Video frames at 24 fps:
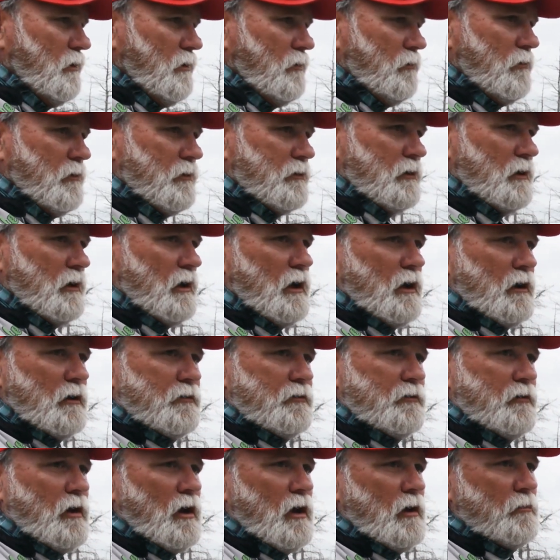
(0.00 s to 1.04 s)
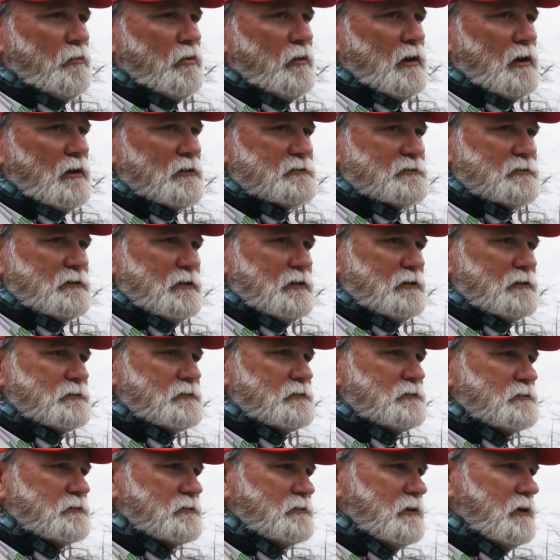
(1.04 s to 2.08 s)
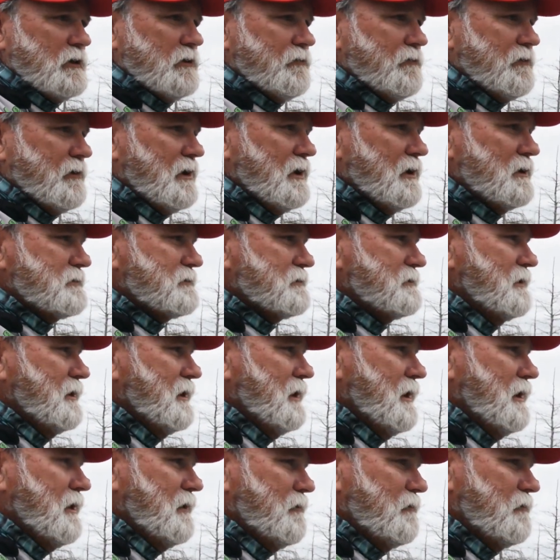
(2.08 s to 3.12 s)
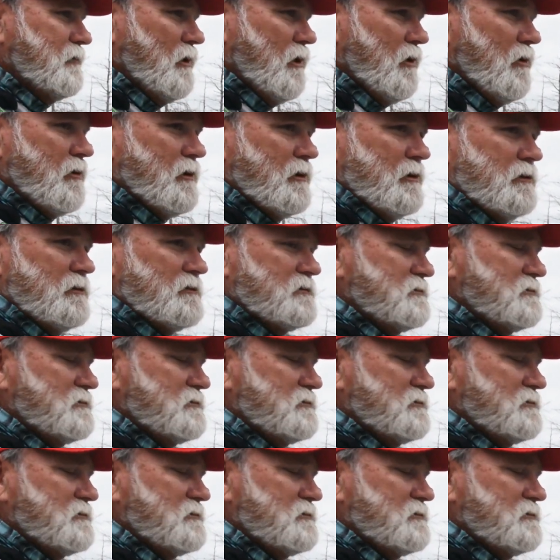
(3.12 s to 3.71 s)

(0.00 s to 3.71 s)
with a lot of thought process and stuff last night and talking to